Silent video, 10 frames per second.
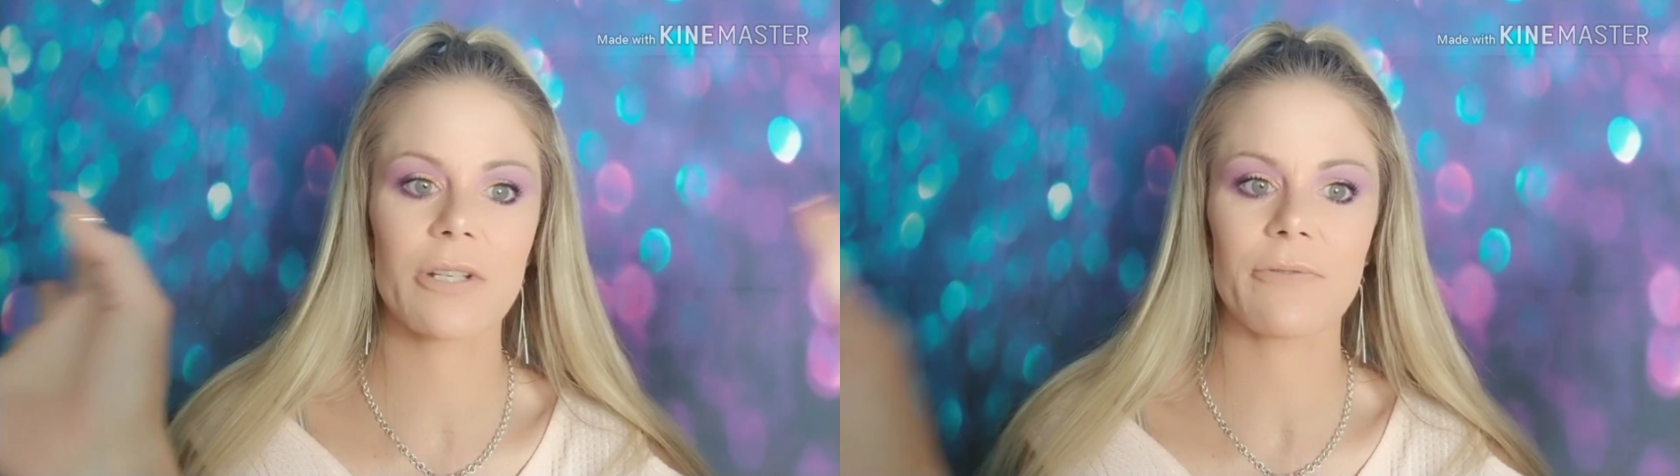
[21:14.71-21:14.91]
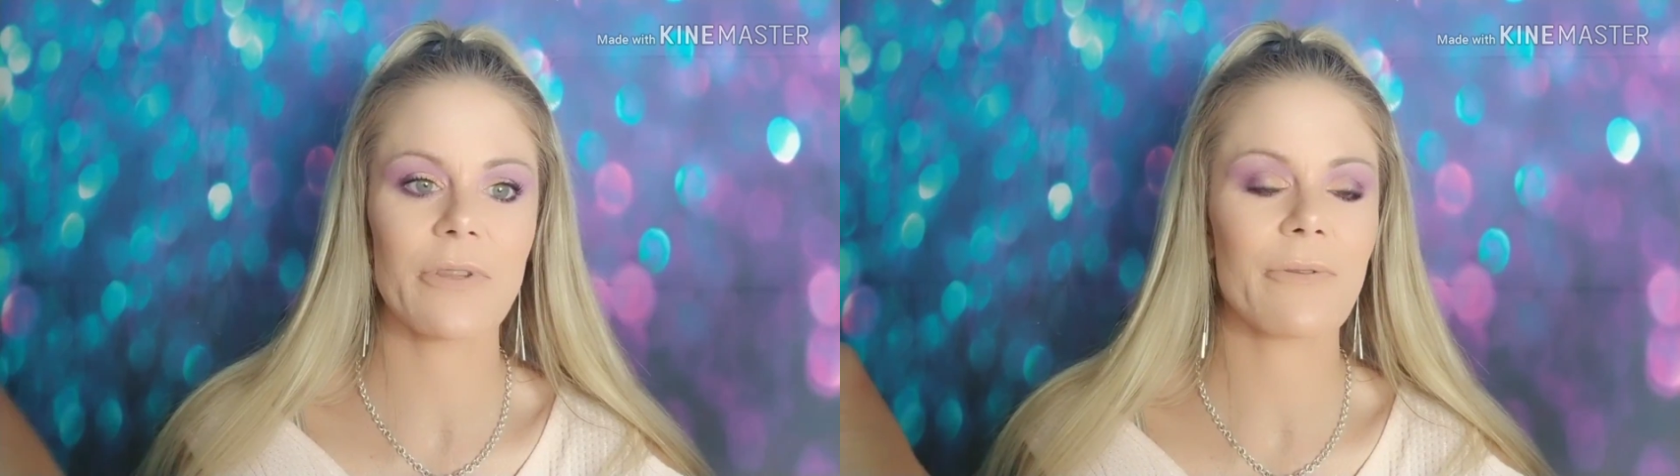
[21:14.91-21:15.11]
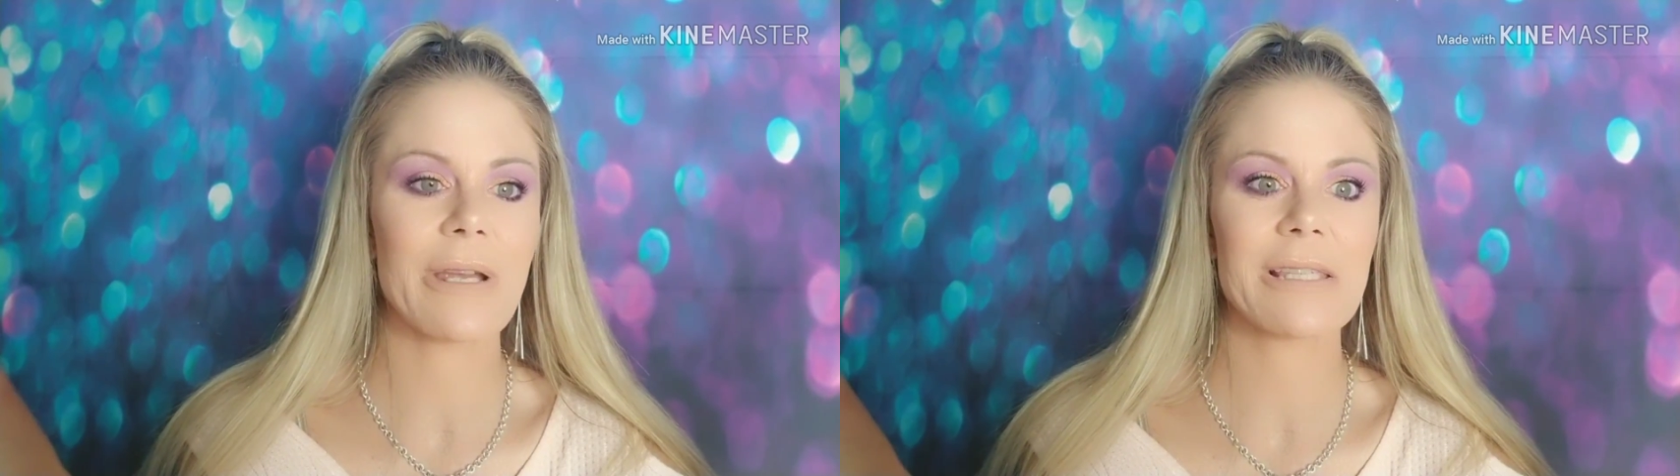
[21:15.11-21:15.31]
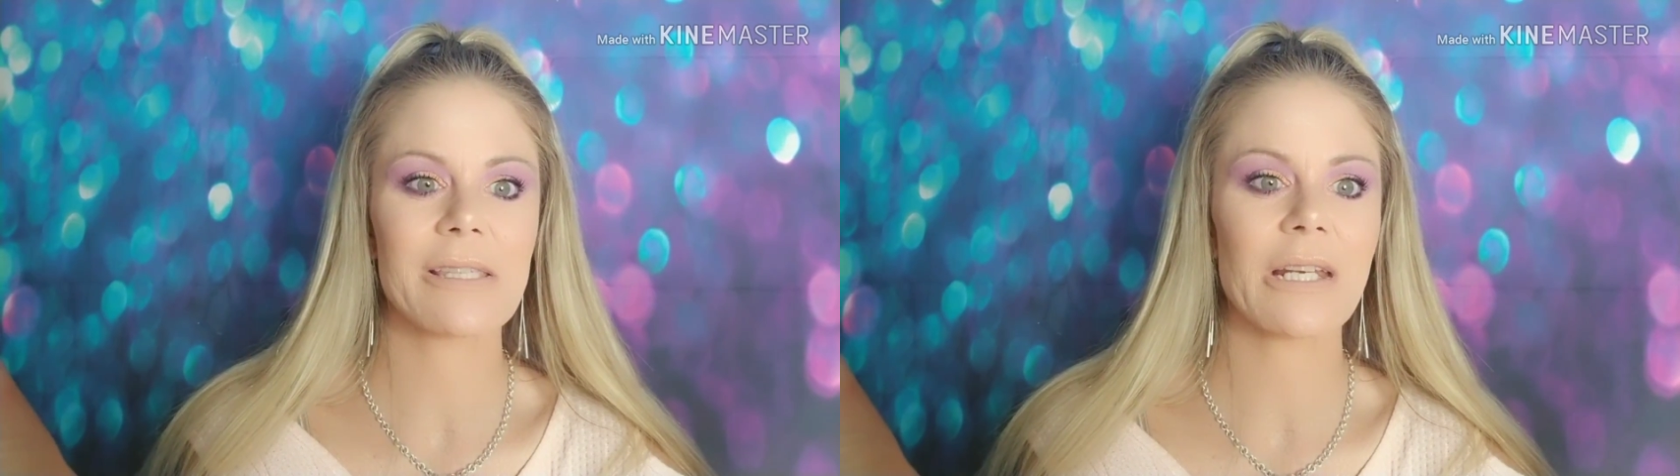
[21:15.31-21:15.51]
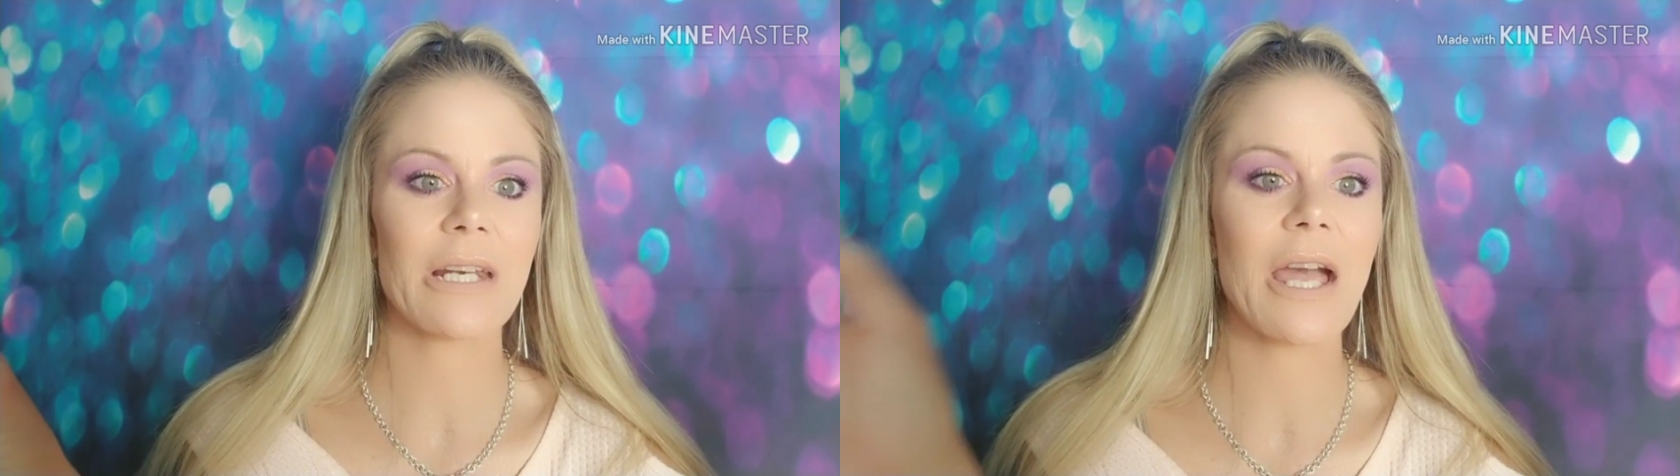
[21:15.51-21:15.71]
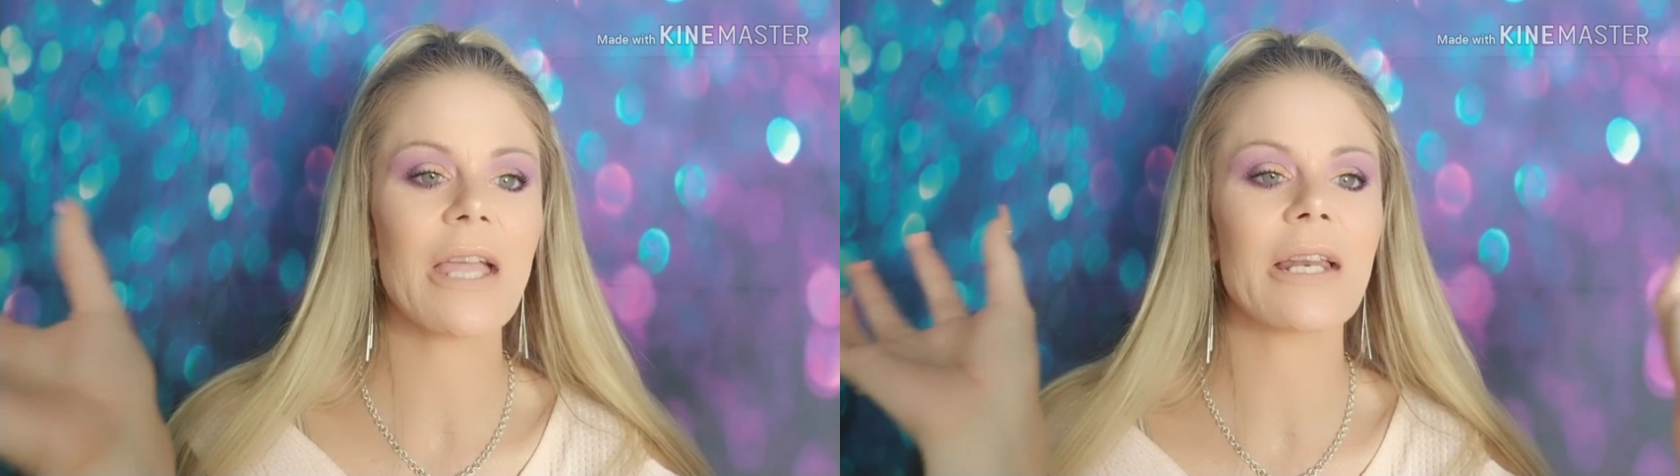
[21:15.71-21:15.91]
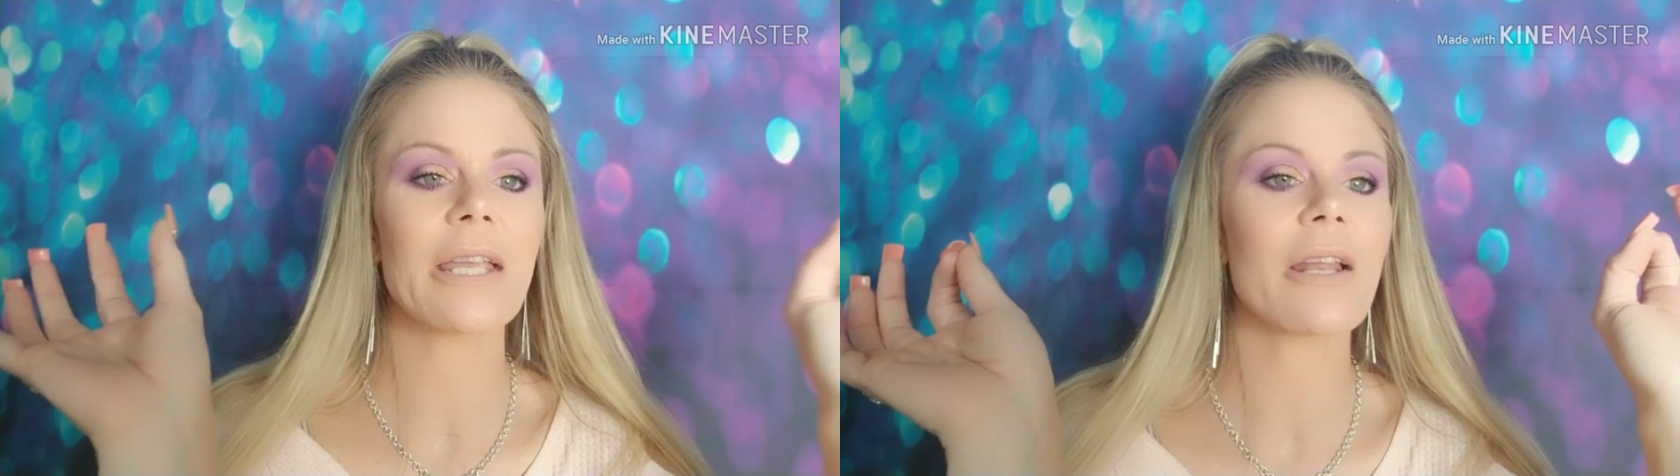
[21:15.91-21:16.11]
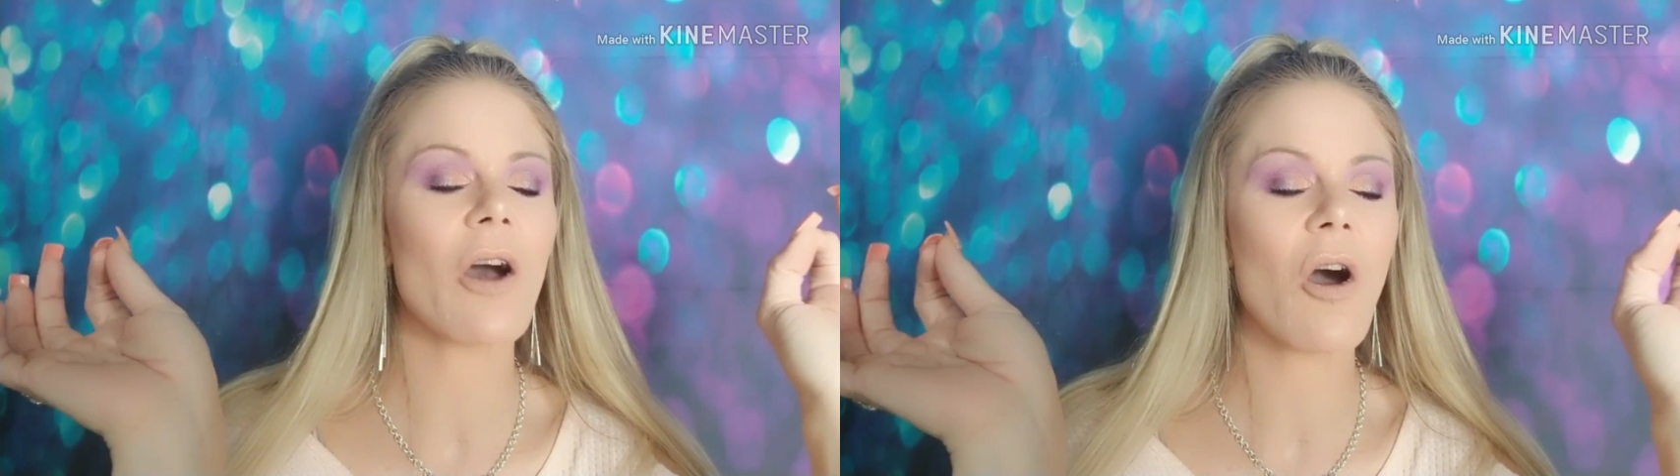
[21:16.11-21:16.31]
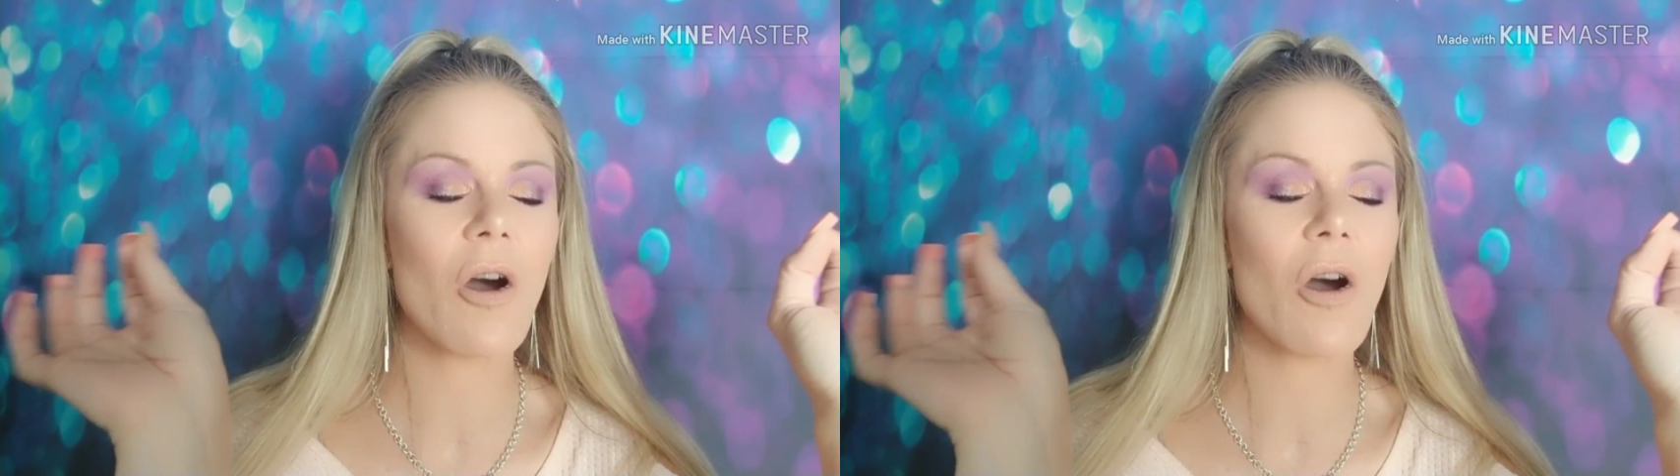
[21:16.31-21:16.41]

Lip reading: for the rest of the night and it